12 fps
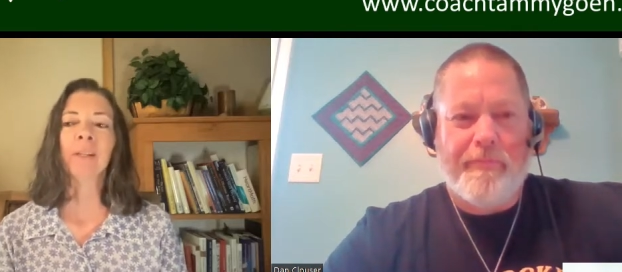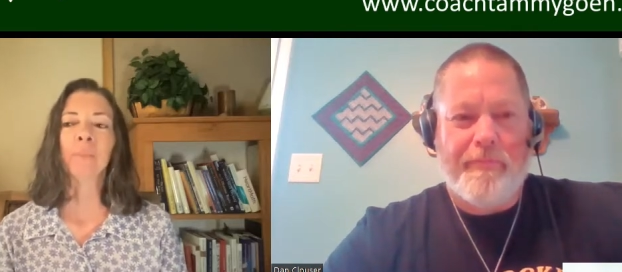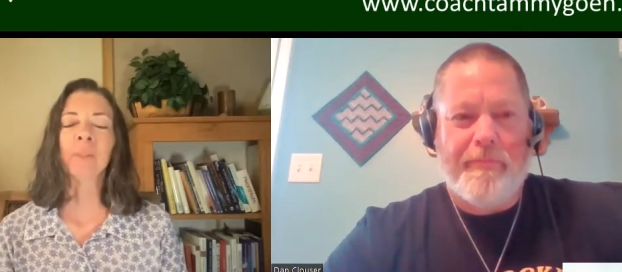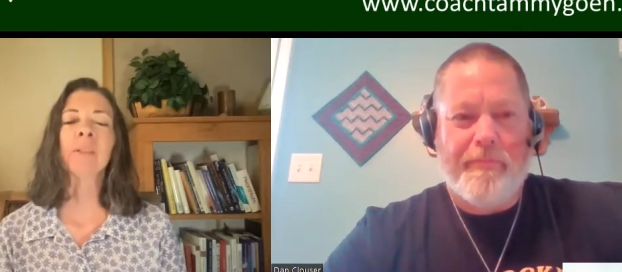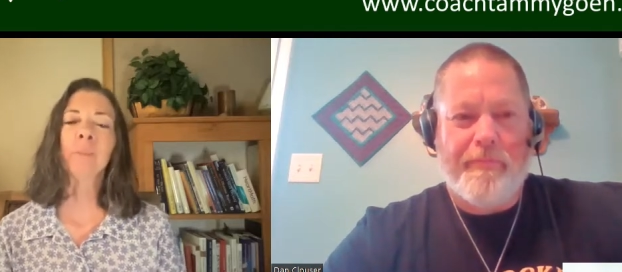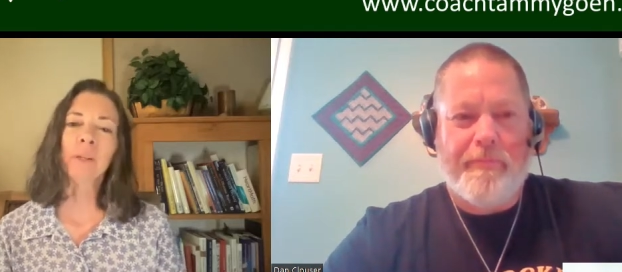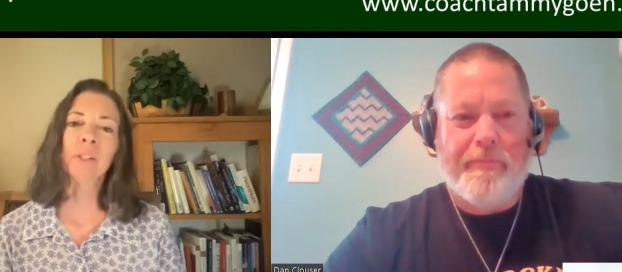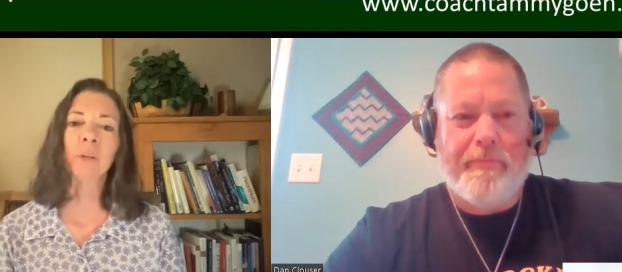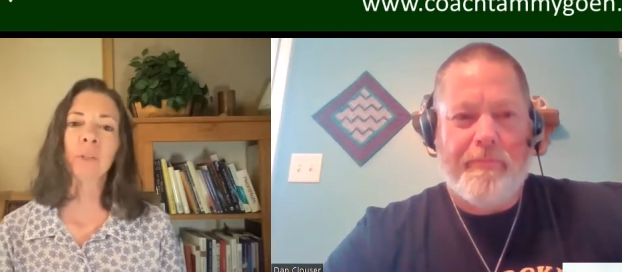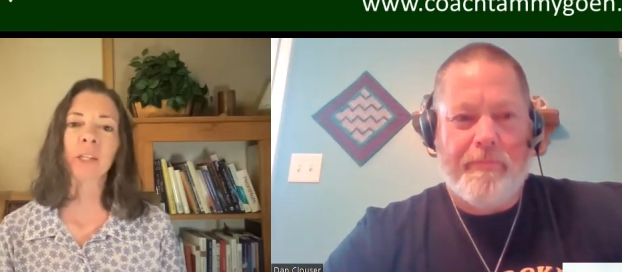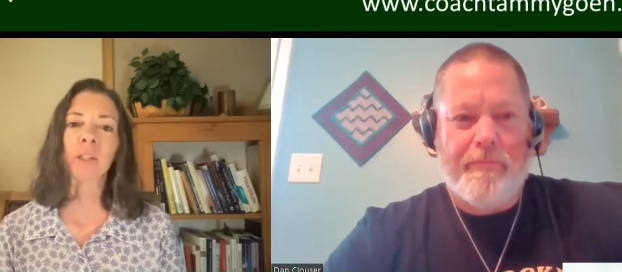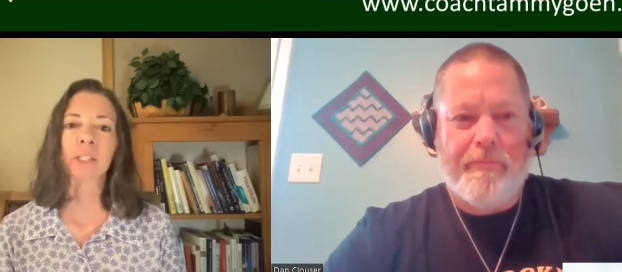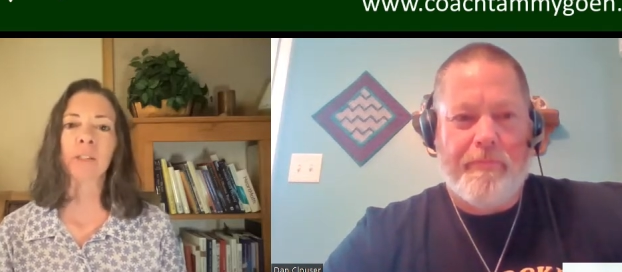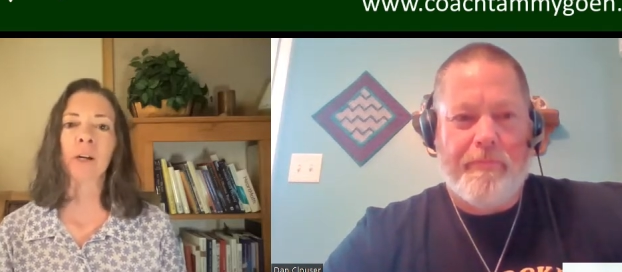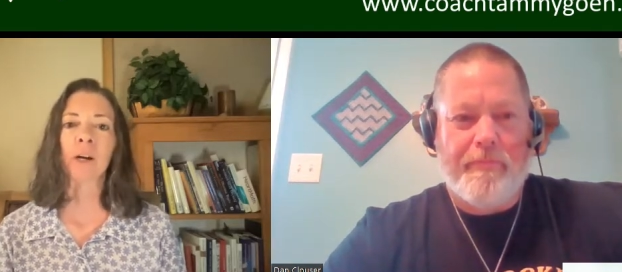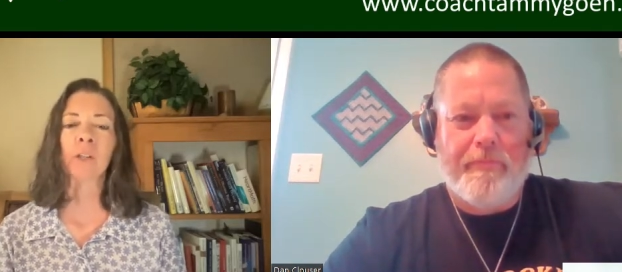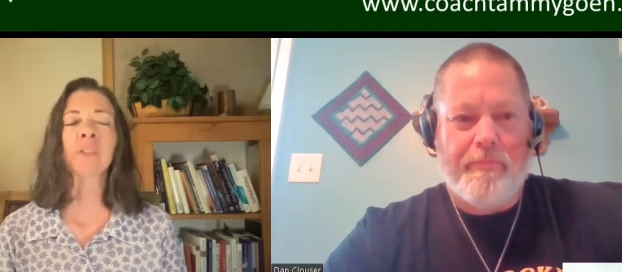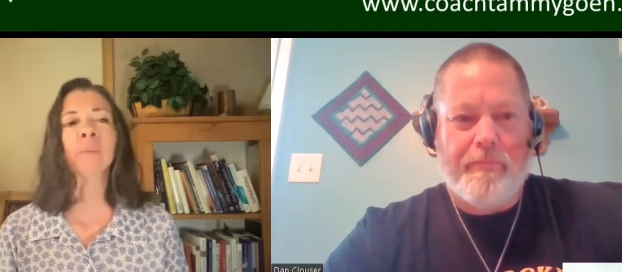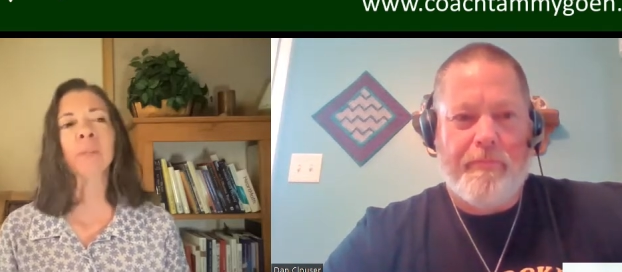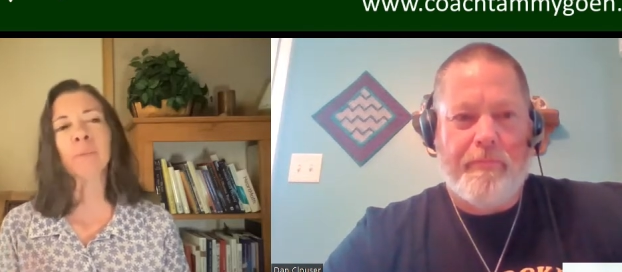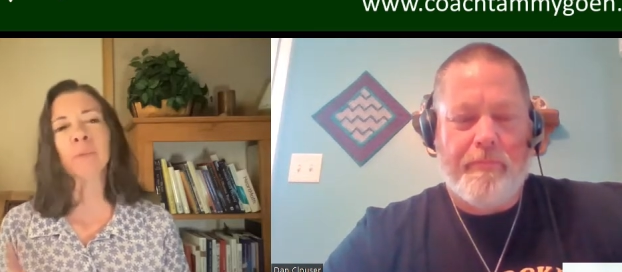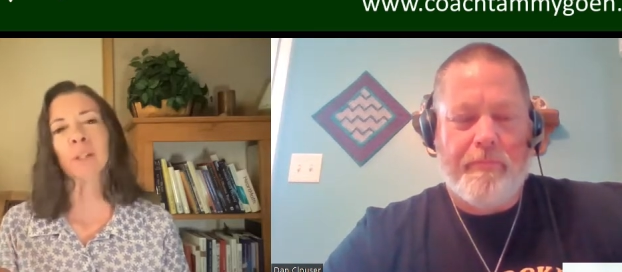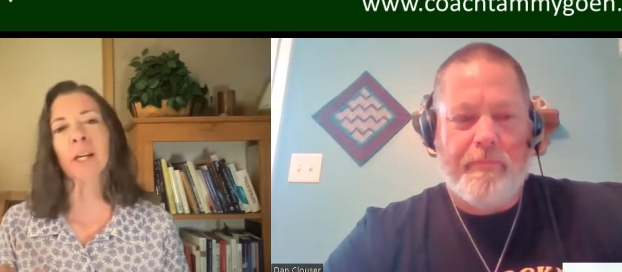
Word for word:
Speaker 1: but some, you know, occasionally not, or sometimes they're